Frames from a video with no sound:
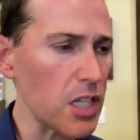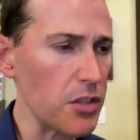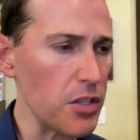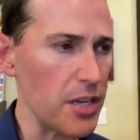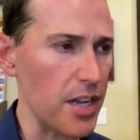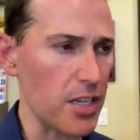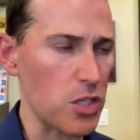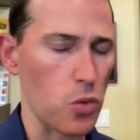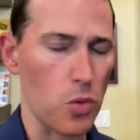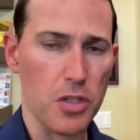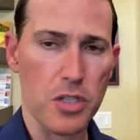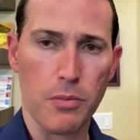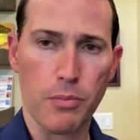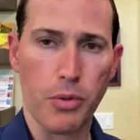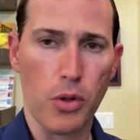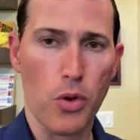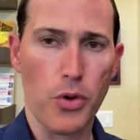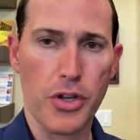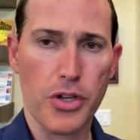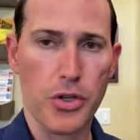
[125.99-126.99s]
The next one's
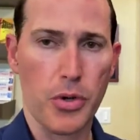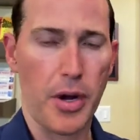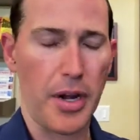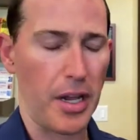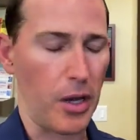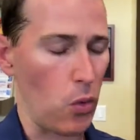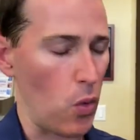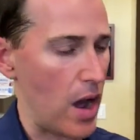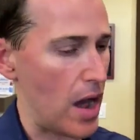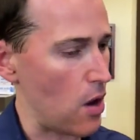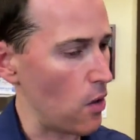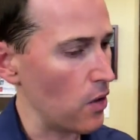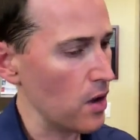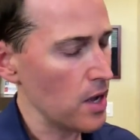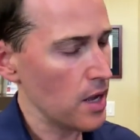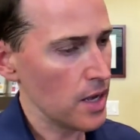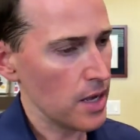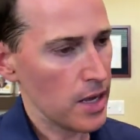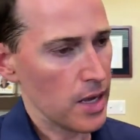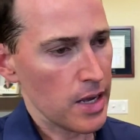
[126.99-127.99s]
employee training. Wow.
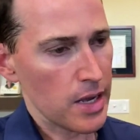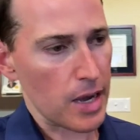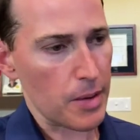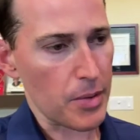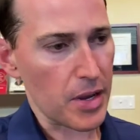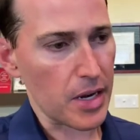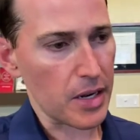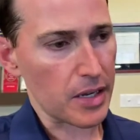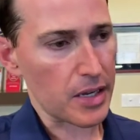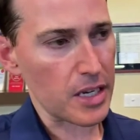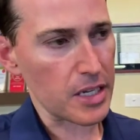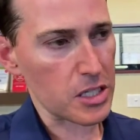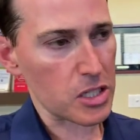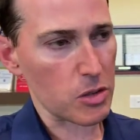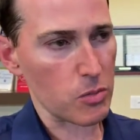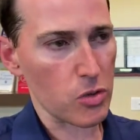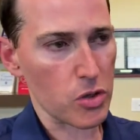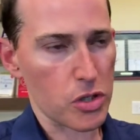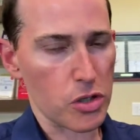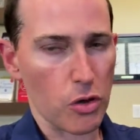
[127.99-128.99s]
I mean,
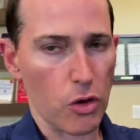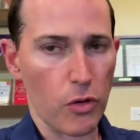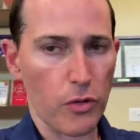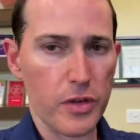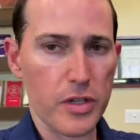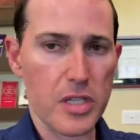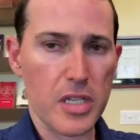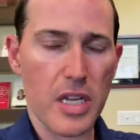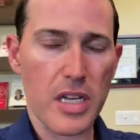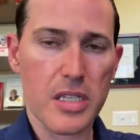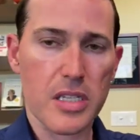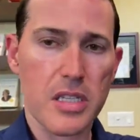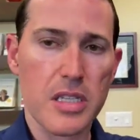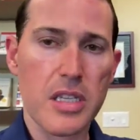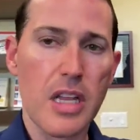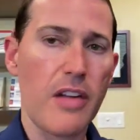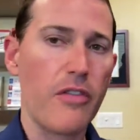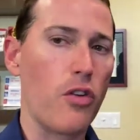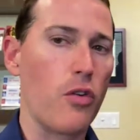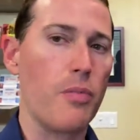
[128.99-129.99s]
customer service has
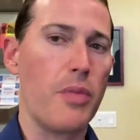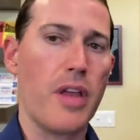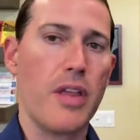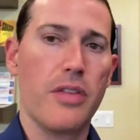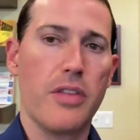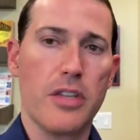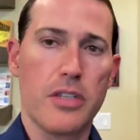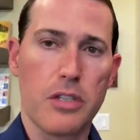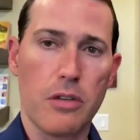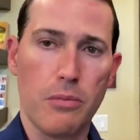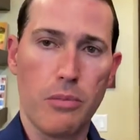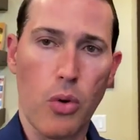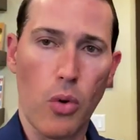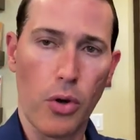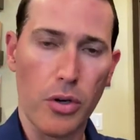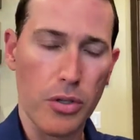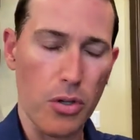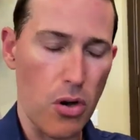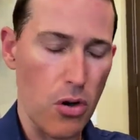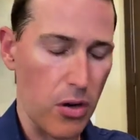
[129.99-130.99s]
never been this
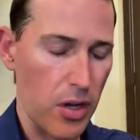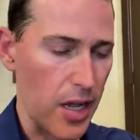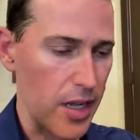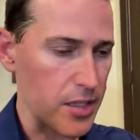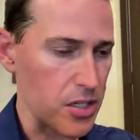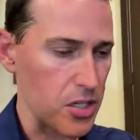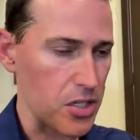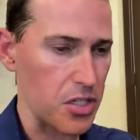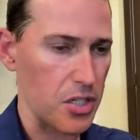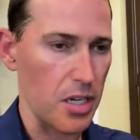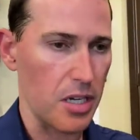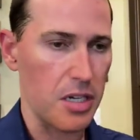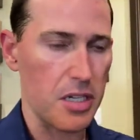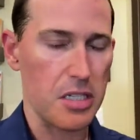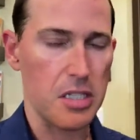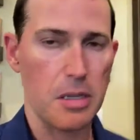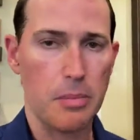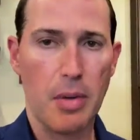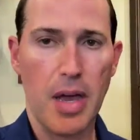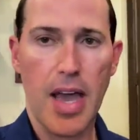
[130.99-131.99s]
important. All kinds of
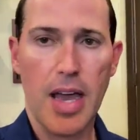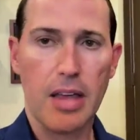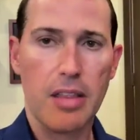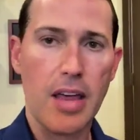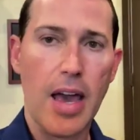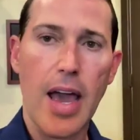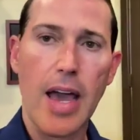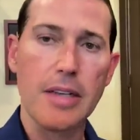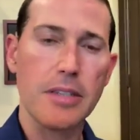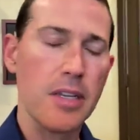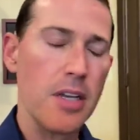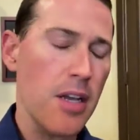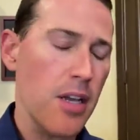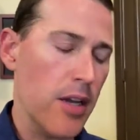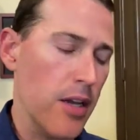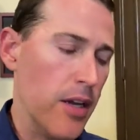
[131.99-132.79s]
studies that back that.